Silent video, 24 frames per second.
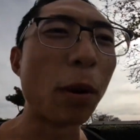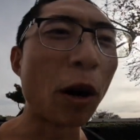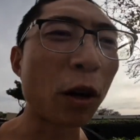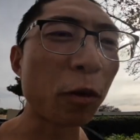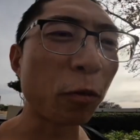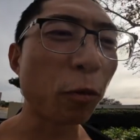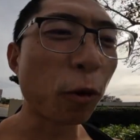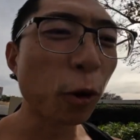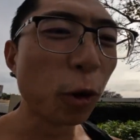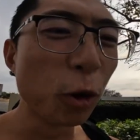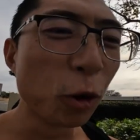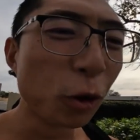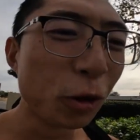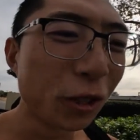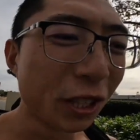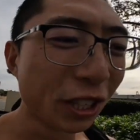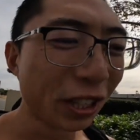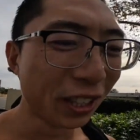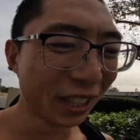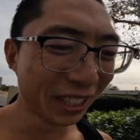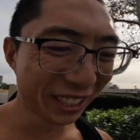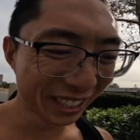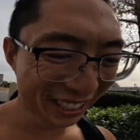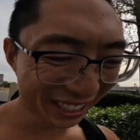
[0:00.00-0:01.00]
monk
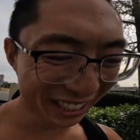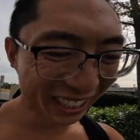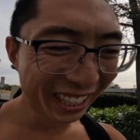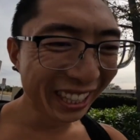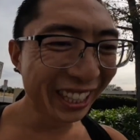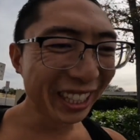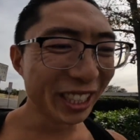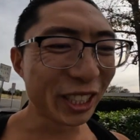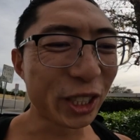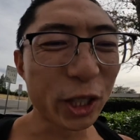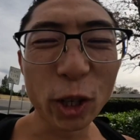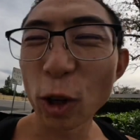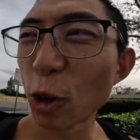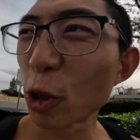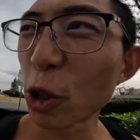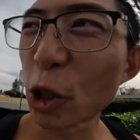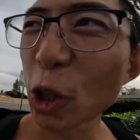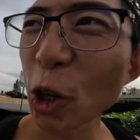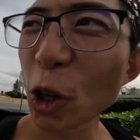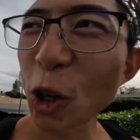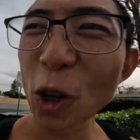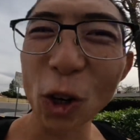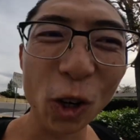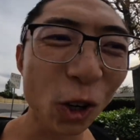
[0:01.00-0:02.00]
fruit, zero
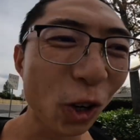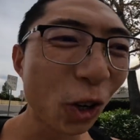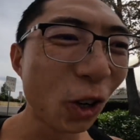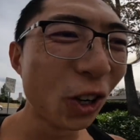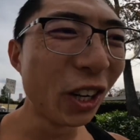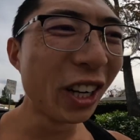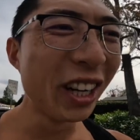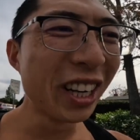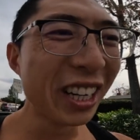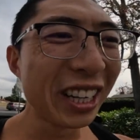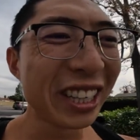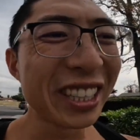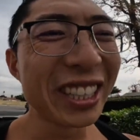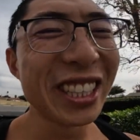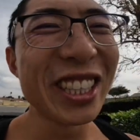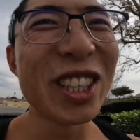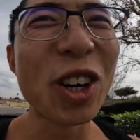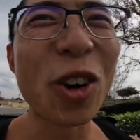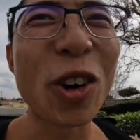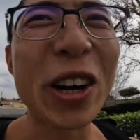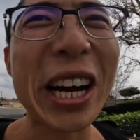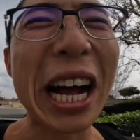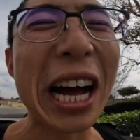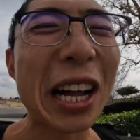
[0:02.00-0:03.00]
sugar,
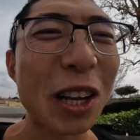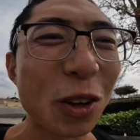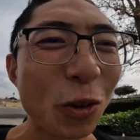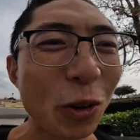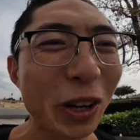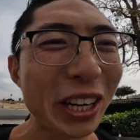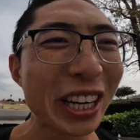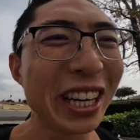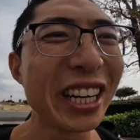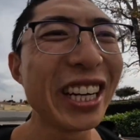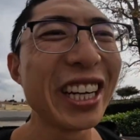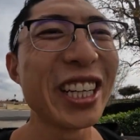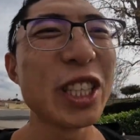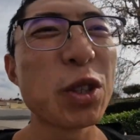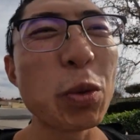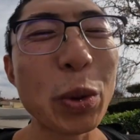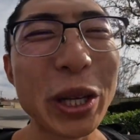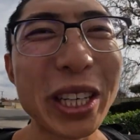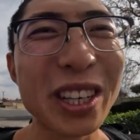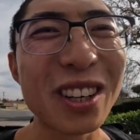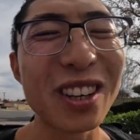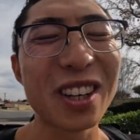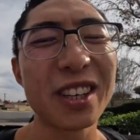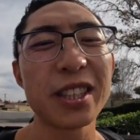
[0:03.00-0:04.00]
zero calorie,
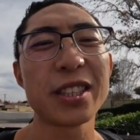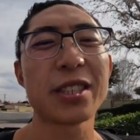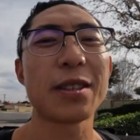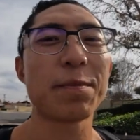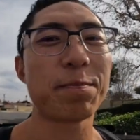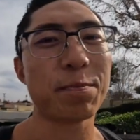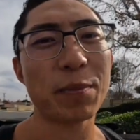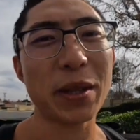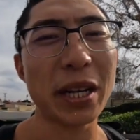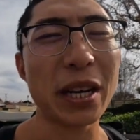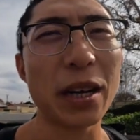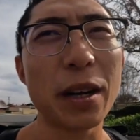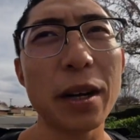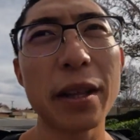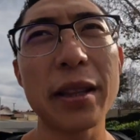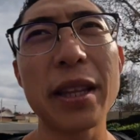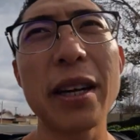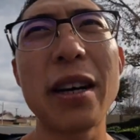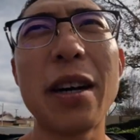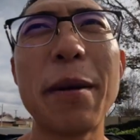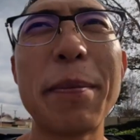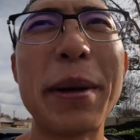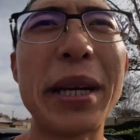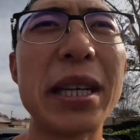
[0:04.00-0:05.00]
sweeteners, they
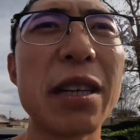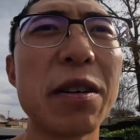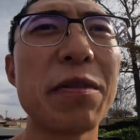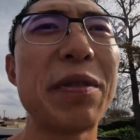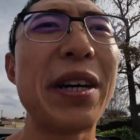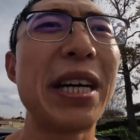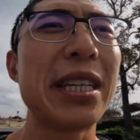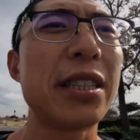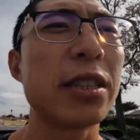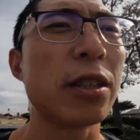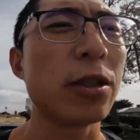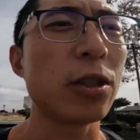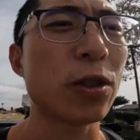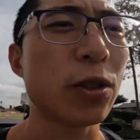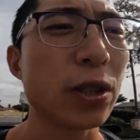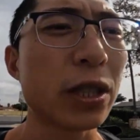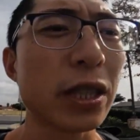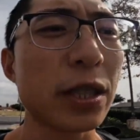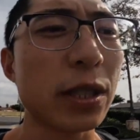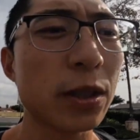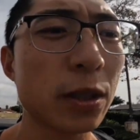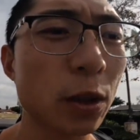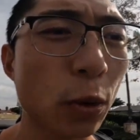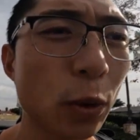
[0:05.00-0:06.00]
all make you fat too, so
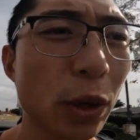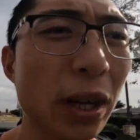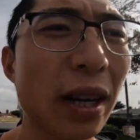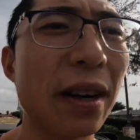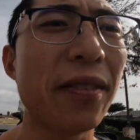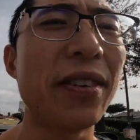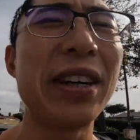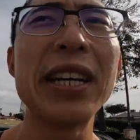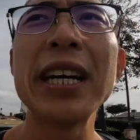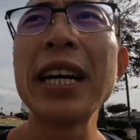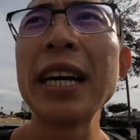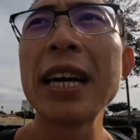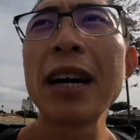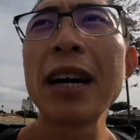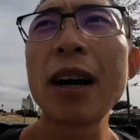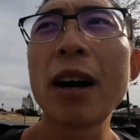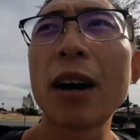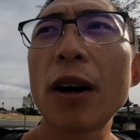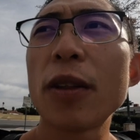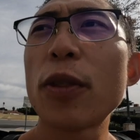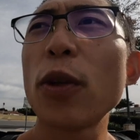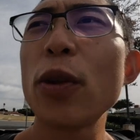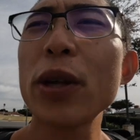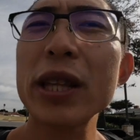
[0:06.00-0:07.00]
just quit all of it.
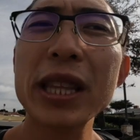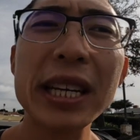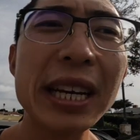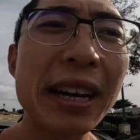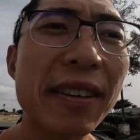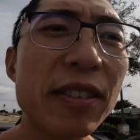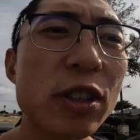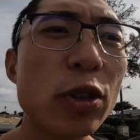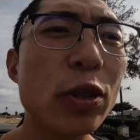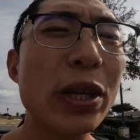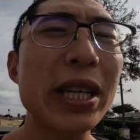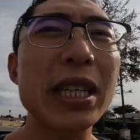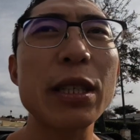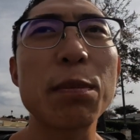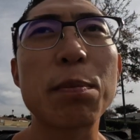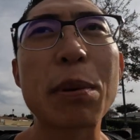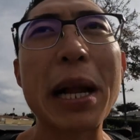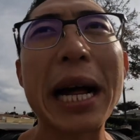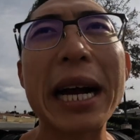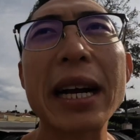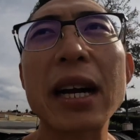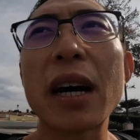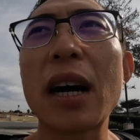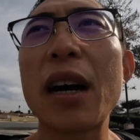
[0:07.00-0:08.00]
The only thing you have to drink is
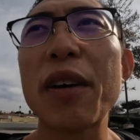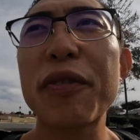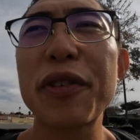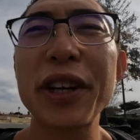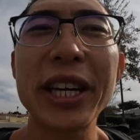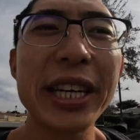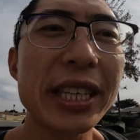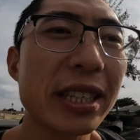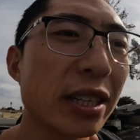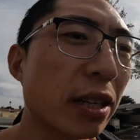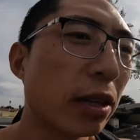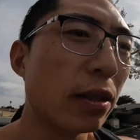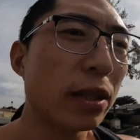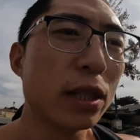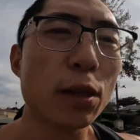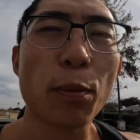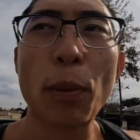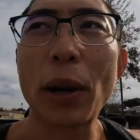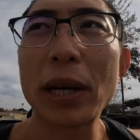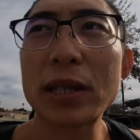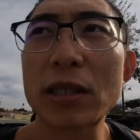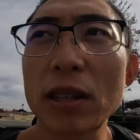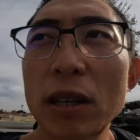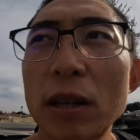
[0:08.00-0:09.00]
black coffee, you know,
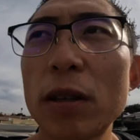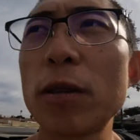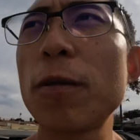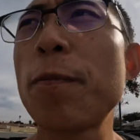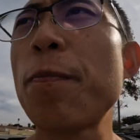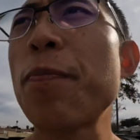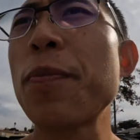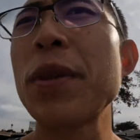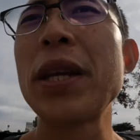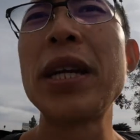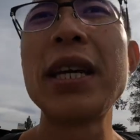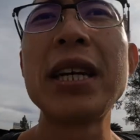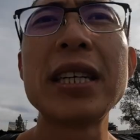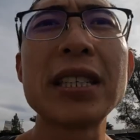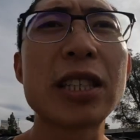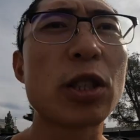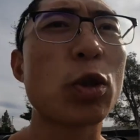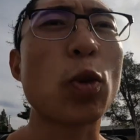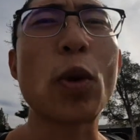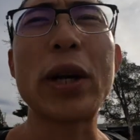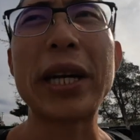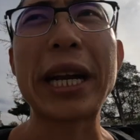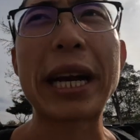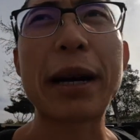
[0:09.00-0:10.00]
espresso.
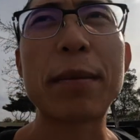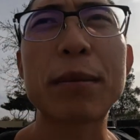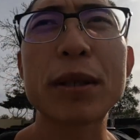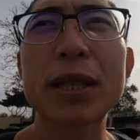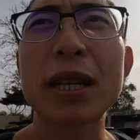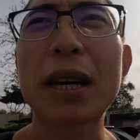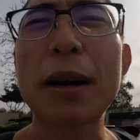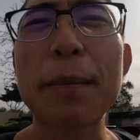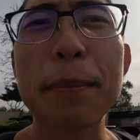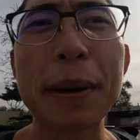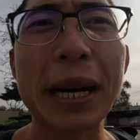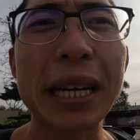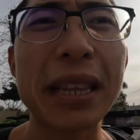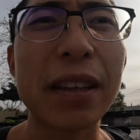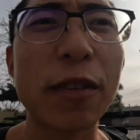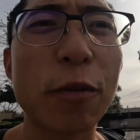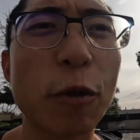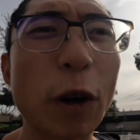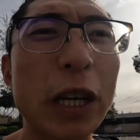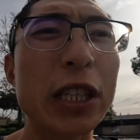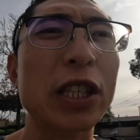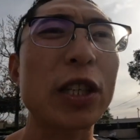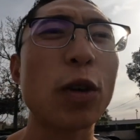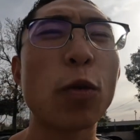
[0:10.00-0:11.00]
Just go on Amazon, buy the
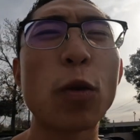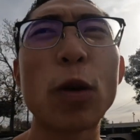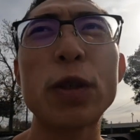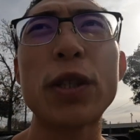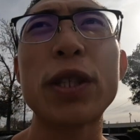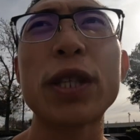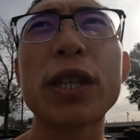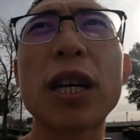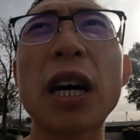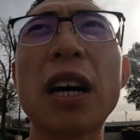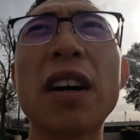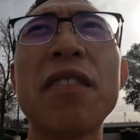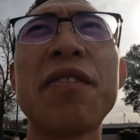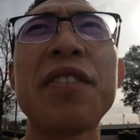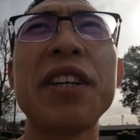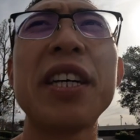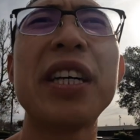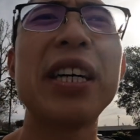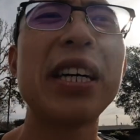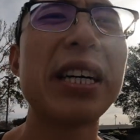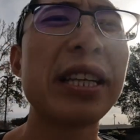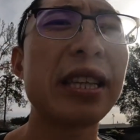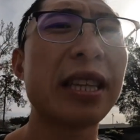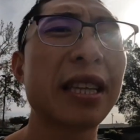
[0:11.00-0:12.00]
freshly roasted coffee,
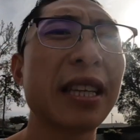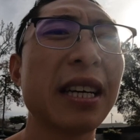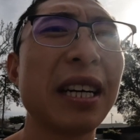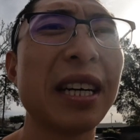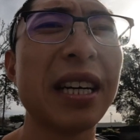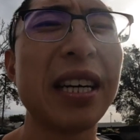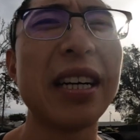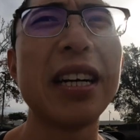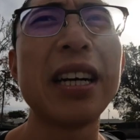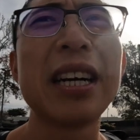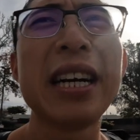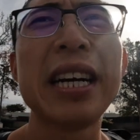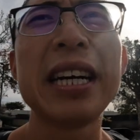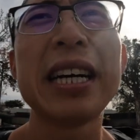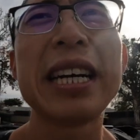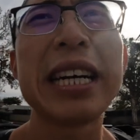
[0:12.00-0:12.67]
the